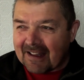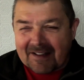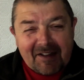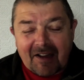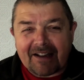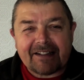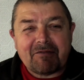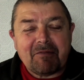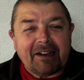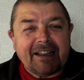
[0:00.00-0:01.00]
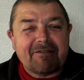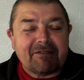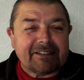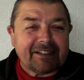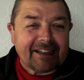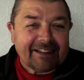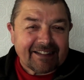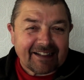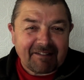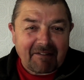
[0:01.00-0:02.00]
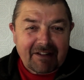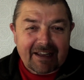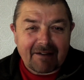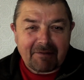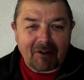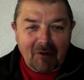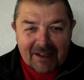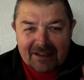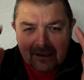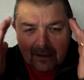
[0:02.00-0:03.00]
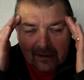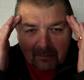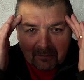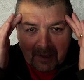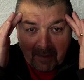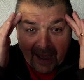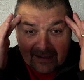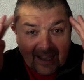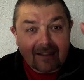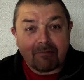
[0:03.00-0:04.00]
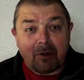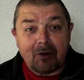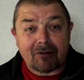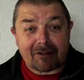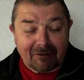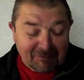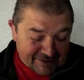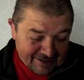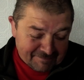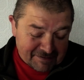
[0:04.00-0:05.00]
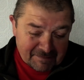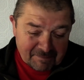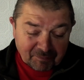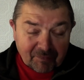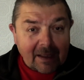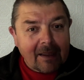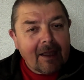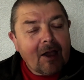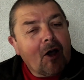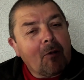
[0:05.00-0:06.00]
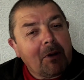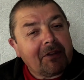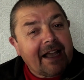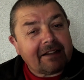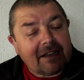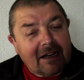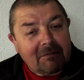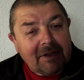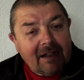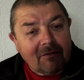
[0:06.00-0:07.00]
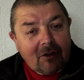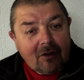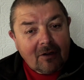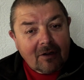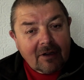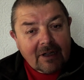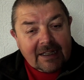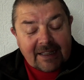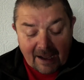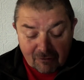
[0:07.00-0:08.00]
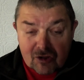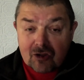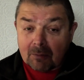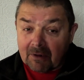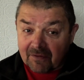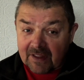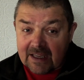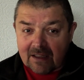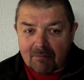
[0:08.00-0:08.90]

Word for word: So it's unbelievable to think every time I go into this my mind explodes sometimes but they had to get them down there now some of these